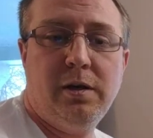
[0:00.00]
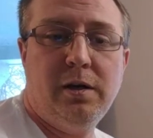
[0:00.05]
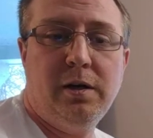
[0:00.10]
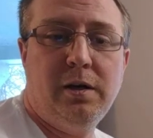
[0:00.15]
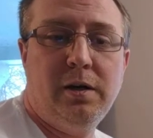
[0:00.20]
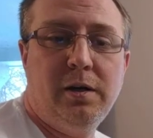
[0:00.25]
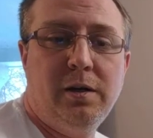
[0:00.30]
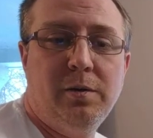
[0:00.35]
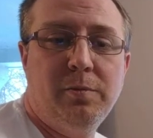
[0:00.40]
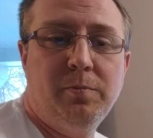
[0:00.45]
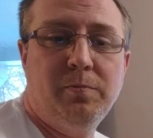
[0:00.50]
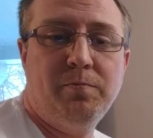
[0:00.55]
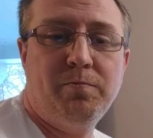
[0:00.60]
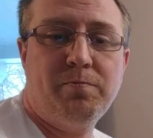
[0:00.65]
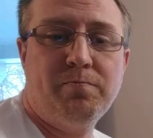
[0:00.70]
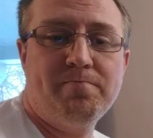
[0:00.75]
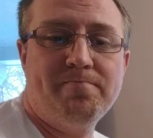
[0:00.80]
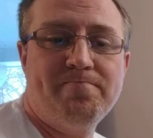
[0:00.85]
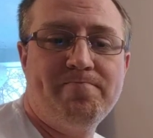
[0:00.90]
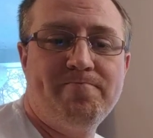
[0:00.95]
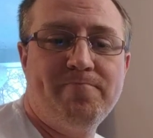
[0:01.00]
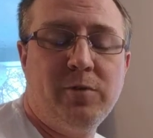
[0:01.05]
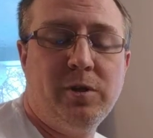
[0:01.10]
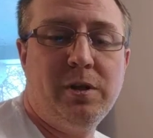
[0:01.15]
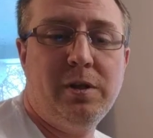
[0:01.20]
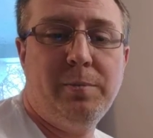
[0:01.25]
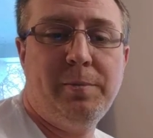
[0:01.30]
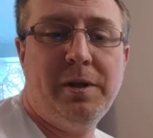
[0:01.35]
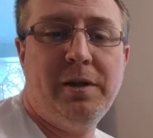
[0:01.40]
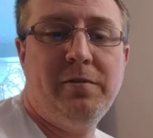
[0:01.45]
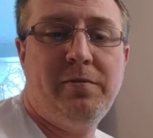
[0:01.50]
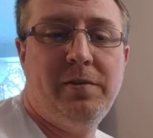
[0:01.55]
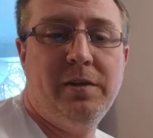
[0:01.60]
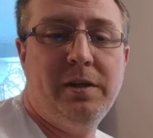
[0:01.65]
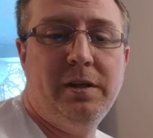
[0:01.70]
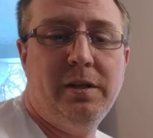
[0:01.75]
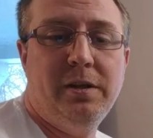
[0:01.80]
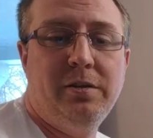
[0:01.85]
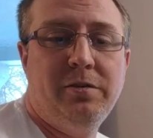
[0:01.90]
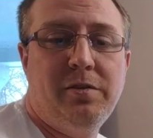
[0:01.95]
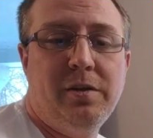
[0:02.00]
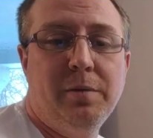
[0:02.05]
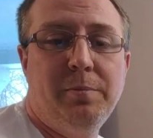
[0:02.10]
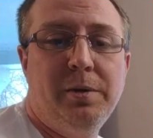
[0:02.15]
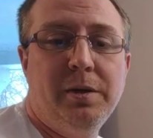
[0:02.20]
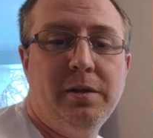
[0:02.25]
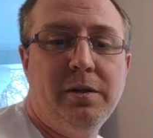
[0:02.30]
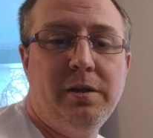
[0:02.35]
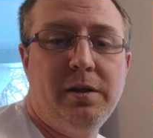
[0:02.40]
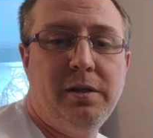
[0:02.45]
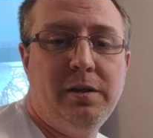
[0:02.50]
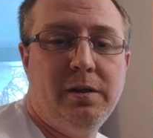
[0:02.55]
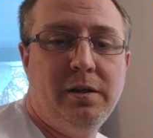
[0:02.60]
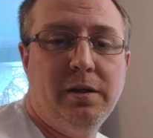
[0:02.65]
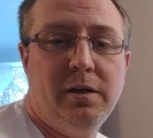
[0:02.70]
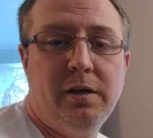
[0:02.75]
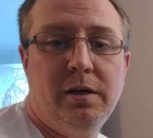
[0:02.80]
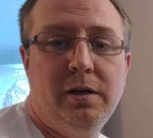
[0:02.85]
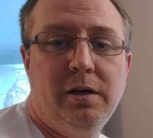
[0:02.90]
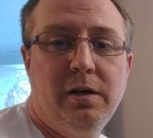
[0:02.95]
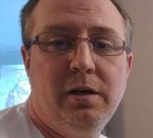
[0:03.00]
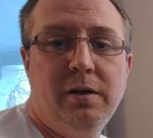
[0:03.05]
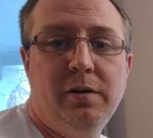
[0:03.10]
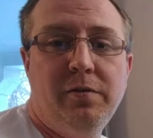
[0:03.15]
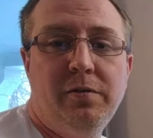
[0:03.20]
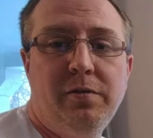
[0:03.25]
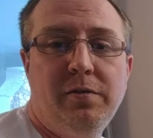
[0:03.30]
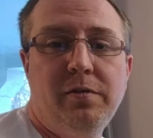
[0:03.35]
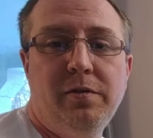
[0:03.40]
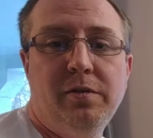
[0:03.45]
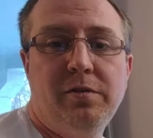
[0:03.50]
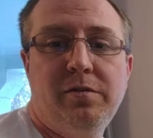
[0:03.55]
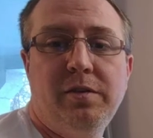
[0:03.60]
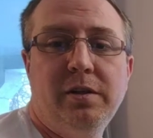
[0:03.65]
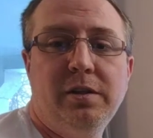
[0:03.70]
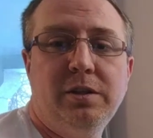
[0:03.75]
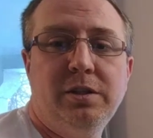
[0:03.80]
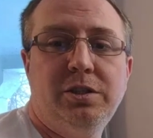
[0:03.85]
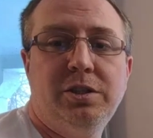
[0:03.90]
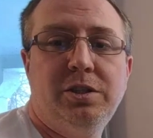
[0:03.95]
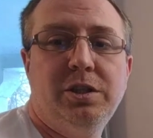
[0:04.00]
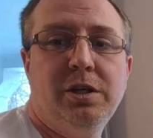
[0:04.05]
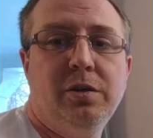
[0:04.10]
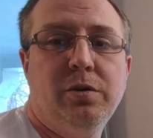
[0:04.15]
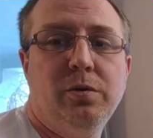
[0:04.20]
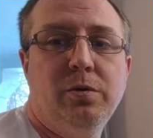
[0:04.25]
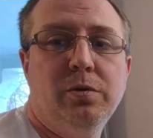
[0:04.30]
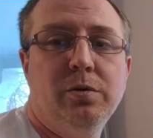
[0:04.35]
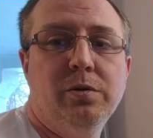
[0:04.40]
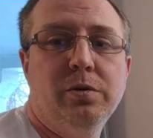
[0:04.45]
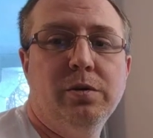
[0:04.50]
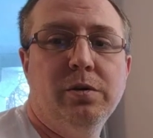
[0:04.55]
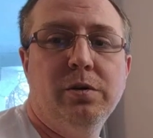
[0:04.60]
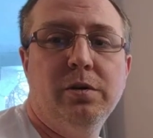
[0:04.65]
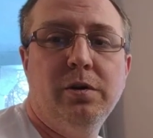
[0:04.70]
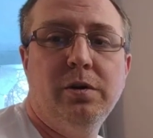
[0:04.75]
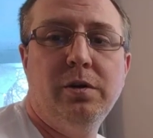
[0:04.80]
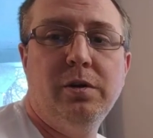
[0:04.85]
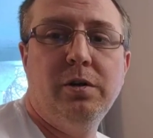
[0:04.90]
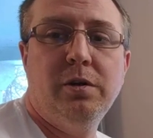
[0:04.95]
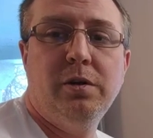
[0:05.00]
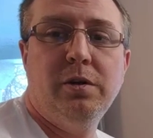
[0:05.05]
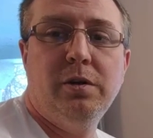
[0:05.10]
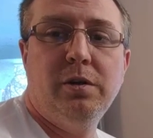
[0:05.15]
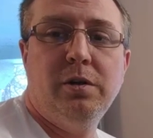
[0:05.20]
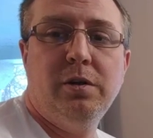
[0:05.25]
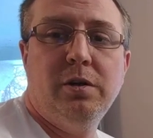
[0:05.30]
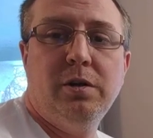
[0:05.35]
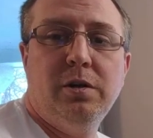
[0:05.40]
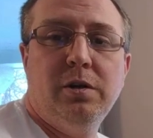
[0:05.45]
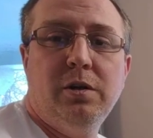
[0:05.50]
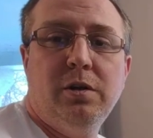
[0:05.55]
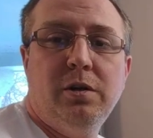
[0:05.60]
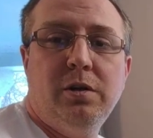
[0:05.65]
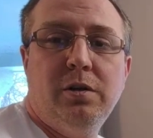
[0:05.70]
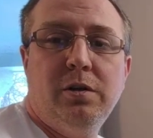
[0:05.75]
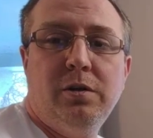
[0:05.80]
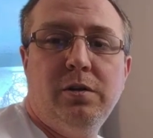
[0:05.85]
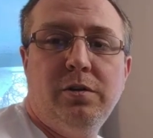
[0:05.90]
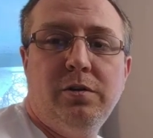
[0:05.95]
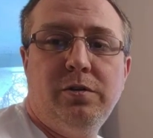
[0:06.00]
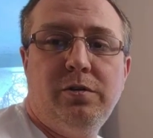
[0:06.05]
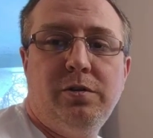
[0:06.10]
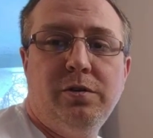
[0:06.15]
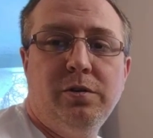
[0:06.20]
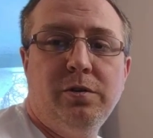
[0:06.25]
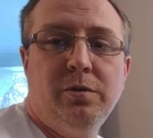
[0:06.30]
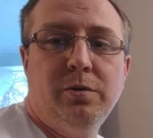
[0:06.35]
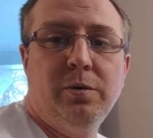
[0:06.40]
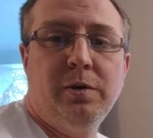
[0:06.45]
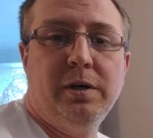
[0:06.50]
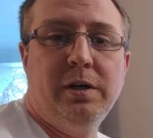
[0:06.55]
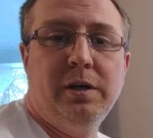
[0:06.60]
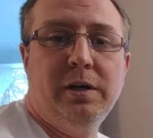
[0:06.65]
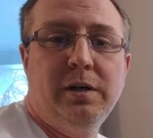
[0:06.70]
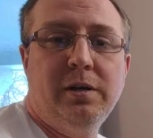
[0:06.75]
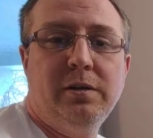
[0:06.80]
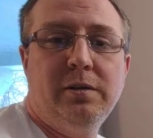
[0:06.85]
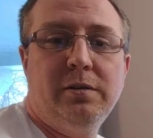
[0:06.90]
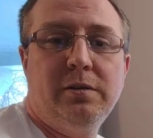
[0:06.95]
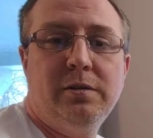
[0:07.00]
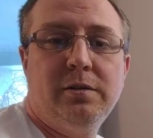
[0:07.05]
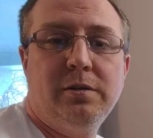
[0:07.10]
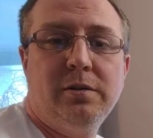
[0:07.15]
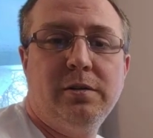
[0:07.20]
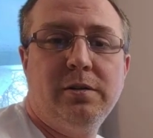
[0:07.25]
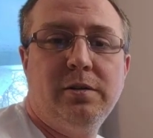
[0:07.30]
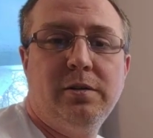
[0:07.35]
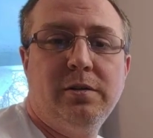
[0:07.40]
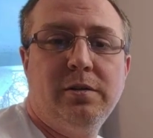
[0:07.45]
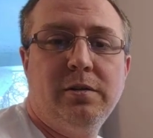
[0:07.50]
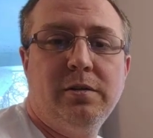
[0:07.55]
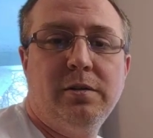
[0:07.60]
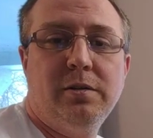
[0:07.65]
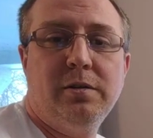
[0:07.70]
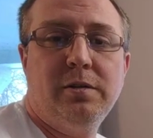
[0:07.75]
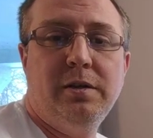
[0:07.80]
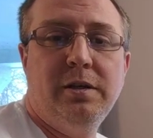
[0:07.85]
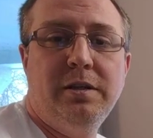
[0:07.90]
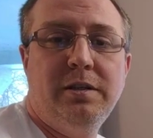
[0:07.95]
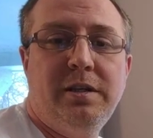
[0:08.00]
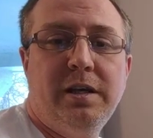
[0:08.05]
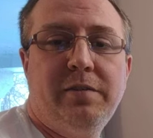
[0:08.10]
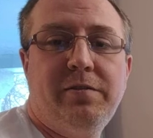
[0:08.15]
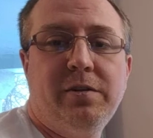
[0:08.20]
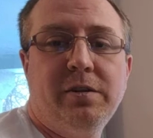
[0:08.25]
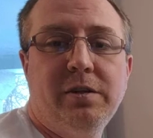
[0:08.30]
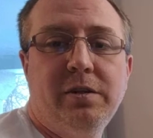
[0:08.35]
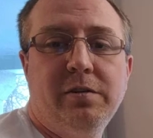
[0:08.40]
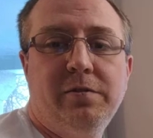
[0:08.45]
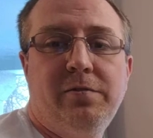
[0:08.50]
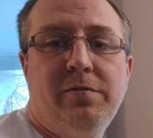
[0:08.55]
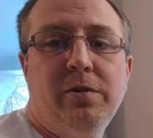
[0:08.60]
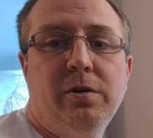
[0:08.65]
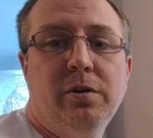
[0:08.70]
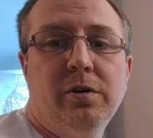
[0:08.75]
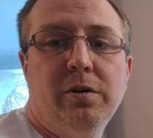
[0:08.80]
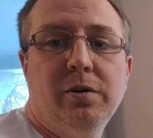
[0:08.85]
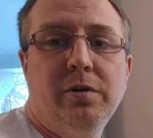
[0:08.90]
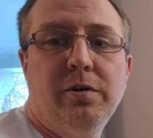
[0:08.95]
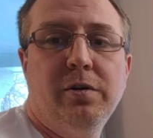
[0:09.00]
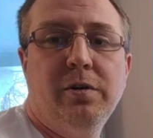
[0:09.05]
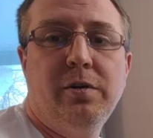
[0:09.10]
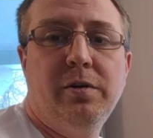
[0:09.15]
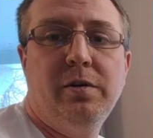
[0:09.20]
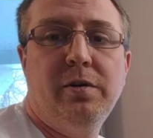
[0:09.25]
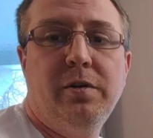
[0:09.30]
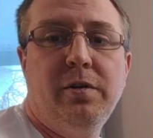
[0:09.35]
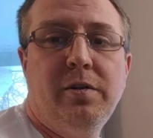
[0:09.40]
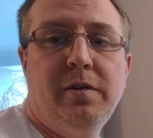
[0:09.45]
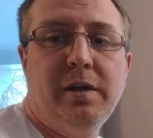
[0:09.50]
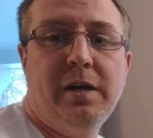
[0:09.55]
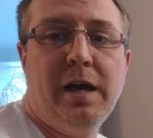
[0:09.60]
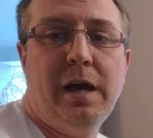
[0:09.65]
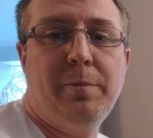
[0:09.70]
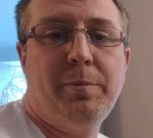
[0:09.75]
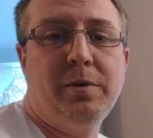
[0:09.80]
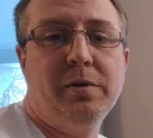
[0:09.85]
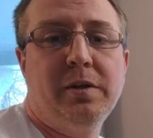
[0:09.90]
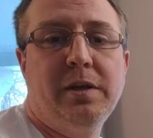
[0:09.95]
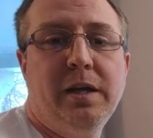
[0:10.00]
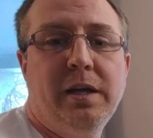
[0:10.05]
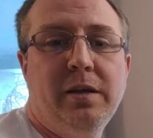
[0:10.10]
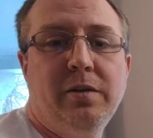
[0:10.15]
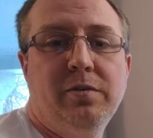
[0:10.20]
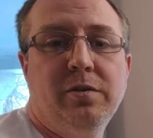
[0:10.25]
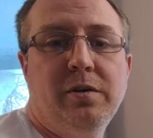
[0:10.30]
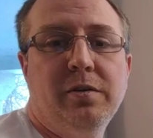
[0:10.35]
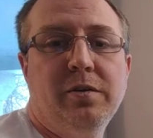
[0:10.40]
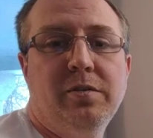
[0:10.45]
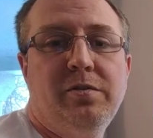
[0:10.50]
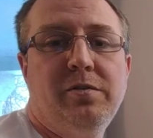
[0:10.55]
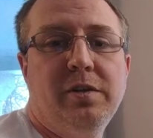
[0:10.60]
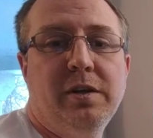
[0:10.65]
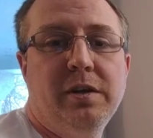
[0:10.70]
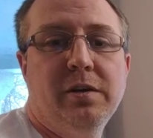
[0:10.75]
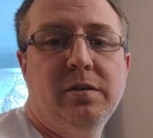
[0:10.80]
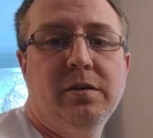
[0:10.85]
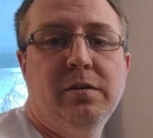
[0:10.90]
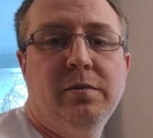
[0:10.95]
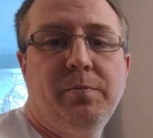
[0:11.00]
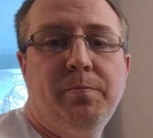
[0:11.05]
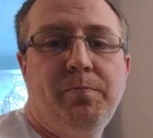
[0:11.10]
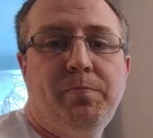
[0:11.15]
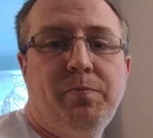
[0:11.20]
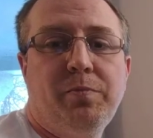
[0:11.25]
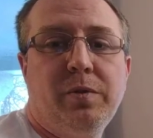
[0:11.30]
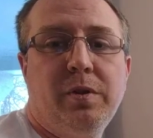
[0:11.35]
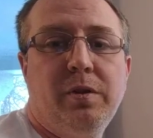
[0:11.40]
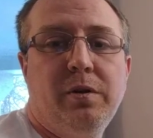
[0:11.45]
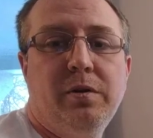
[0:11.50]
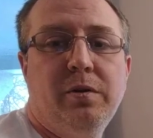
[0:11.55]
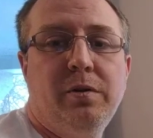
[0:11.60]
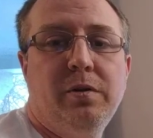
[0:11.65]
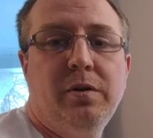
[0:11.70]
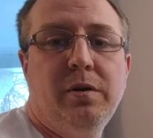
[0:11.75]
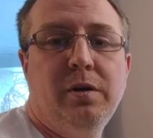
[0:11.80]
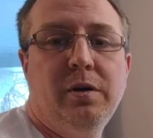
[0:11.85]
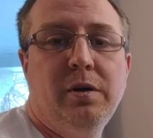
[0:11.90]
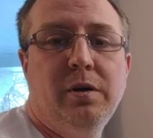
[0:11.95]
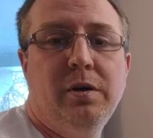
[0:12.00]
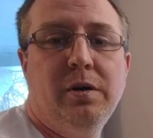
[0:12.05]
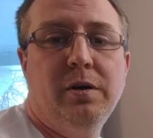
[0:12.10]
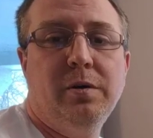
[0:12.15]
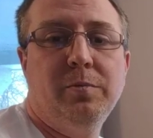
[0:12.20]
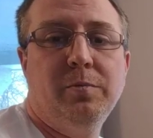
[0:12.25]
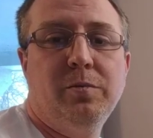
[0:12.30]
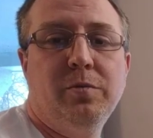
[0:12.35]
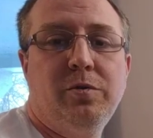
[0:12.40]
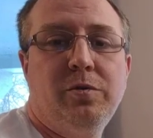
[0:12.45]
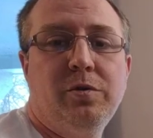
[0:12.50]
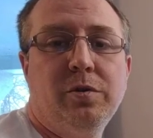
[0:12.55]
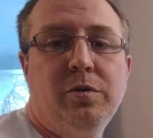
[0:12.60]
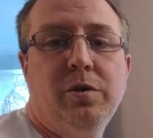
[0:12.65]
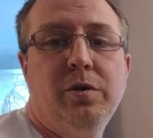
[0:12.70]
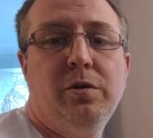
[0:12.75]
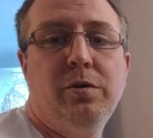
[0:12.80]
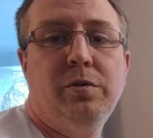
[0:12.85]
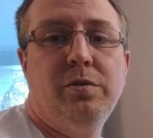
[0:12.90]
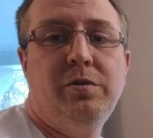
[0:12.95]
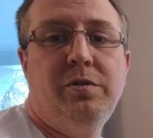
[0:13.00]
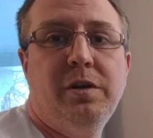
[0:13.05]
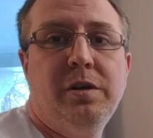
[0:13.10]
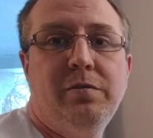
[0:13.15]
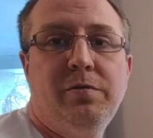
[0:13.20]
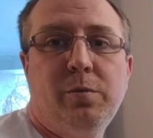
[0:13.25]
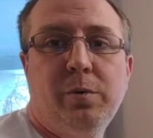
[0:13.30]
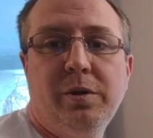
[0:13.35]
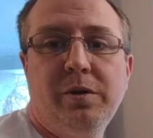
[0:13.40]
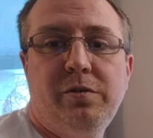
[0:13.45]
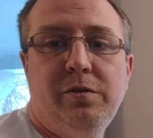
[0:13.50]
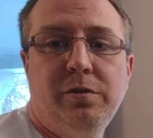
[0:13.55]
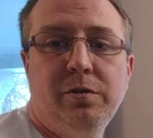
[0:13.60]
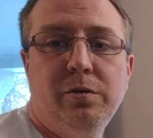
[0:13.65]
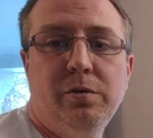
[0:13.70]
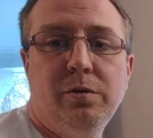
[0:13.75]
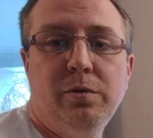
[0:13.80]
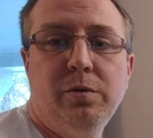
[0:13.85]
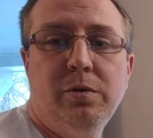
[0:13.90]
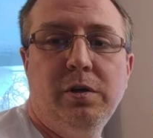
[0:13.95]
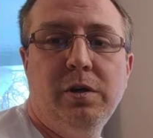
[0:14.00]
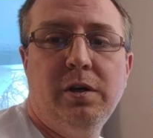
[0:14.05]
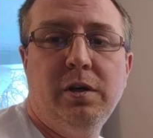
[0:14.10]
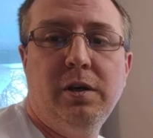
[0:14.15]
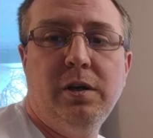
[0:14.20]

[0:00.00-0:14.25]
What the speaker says: um, really the benefit is the ability of the selling shareholder to indefinitely defer the capital gains on the sale. So Code 1042